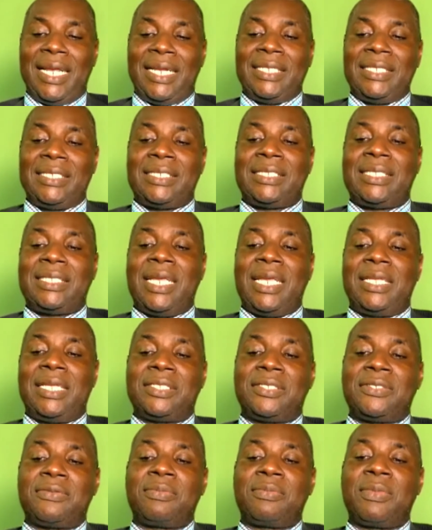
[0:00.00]
And it
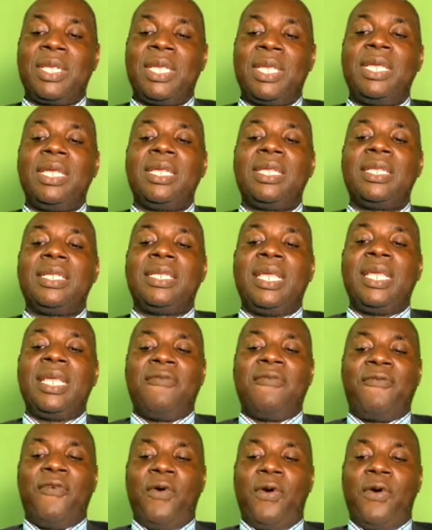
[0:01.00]
states,
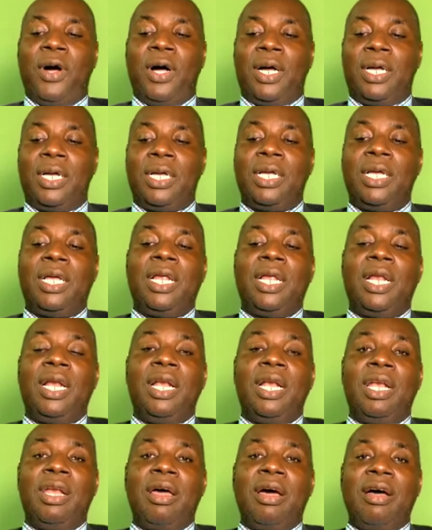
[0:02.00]
"Therefore,
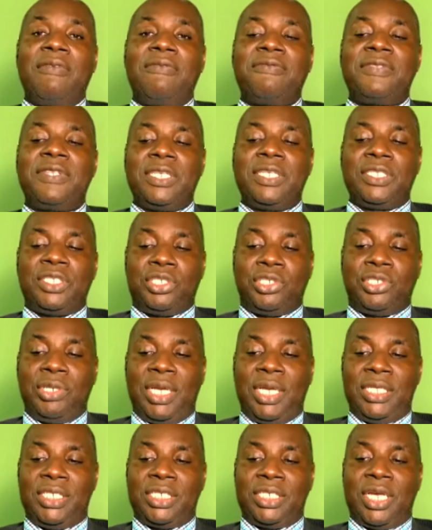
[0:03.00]
love the
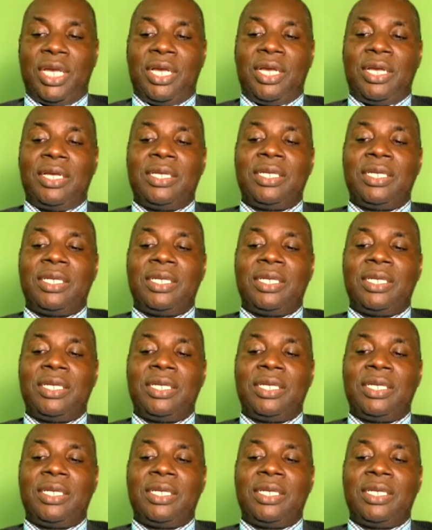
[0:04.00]
stranger,